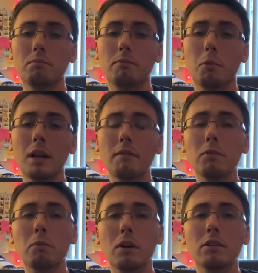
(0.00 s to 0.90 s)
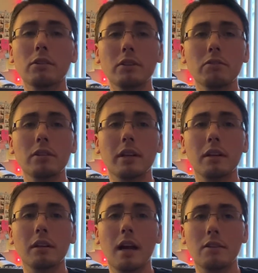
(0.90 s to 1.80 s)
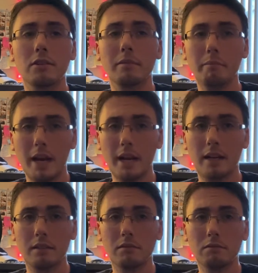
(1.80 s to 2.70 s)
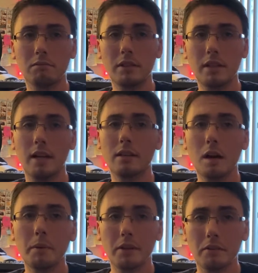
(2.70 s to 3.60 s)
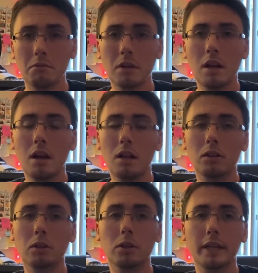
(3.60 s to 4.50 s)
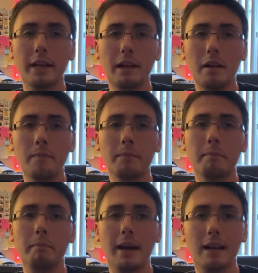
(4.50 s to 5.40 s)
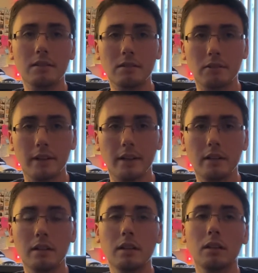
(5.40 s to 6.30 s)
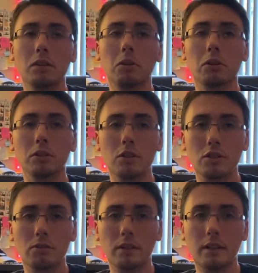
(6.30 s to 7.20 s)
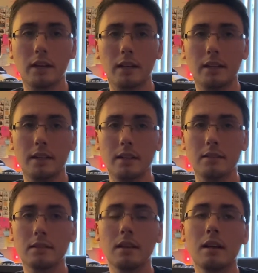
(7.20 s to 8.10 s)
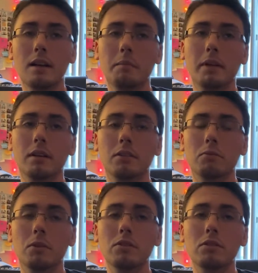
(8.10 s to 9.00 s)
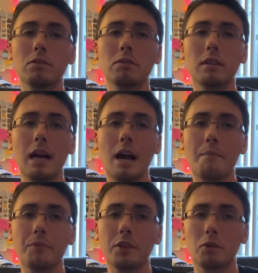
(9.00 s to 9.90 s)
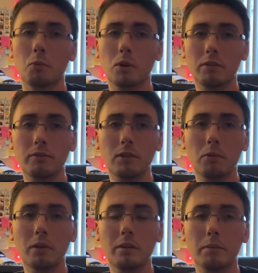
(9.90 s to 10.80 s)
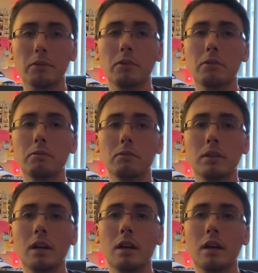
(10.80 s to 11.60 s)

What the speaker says: whatever one you're using as your main DAW, learn it, master it, learn the shortcut keys, because once you do that, your workflow will improve.